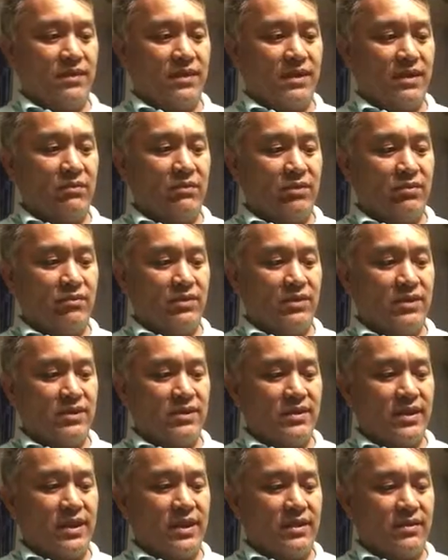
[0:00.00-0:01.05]
That will
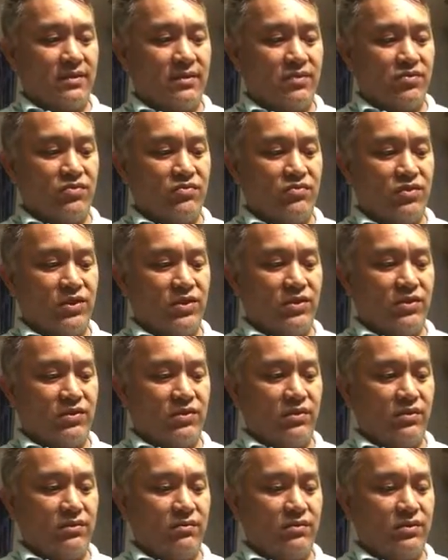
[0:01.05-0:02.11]
reset the
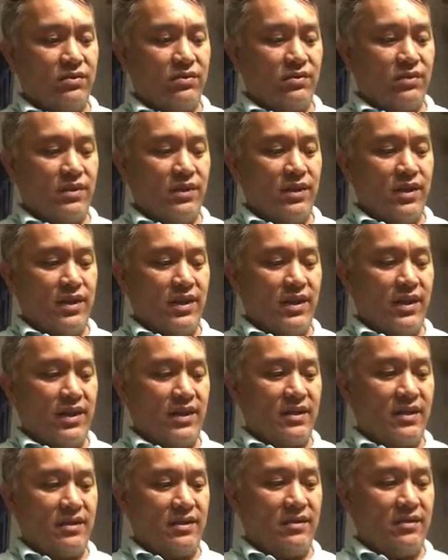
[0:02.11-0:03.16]
trigger
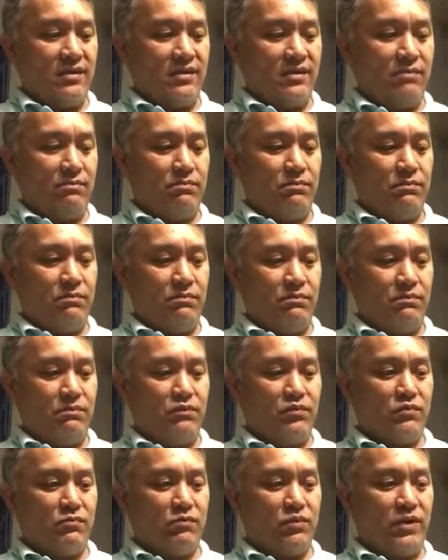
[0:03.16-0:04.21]
and the
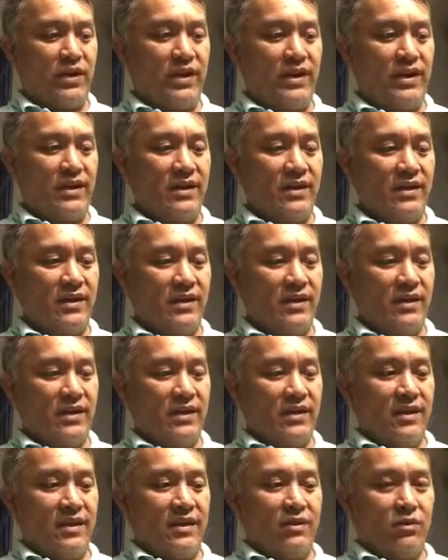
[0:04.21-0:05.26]
spring
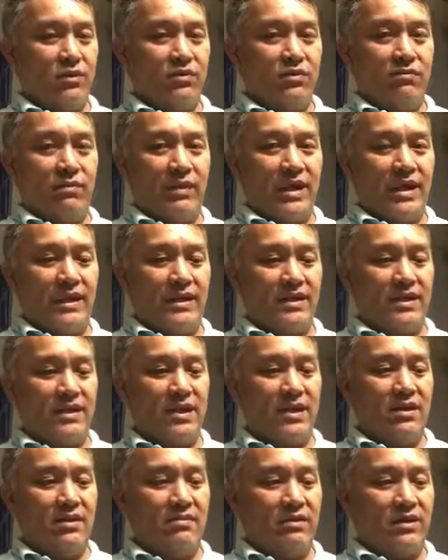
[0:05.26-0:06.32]
and lower back
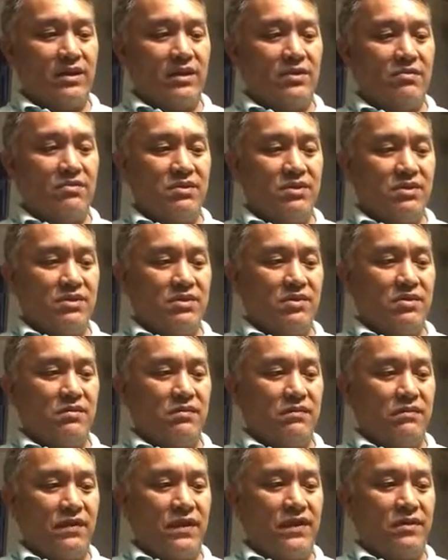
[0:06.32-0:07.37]
down, and you can still
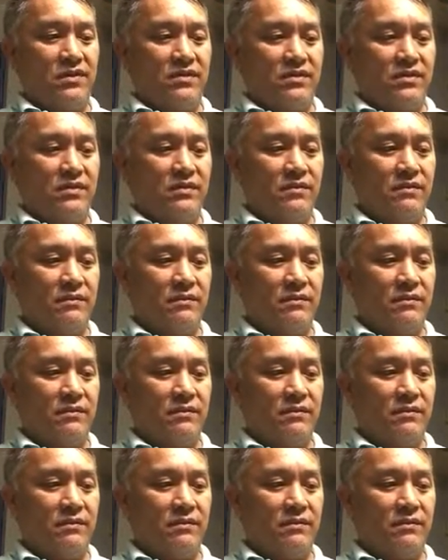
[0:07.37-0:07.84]
fire.